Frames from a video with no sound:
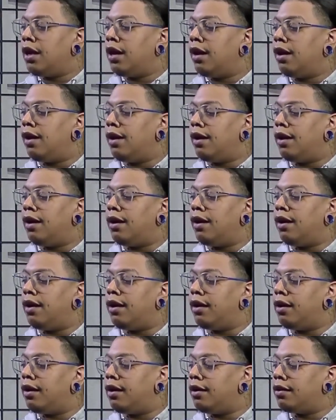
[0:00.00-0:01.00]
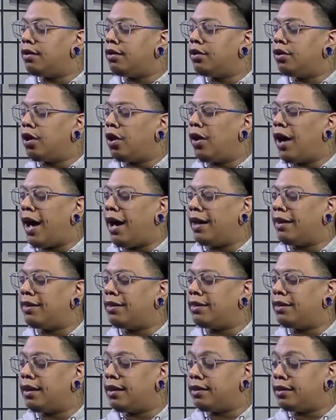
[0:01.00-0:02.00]
Uh, you know, I
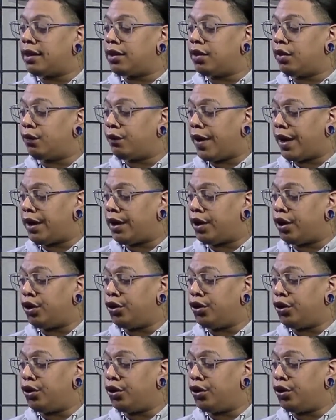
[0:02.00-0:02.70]
think that they're finding a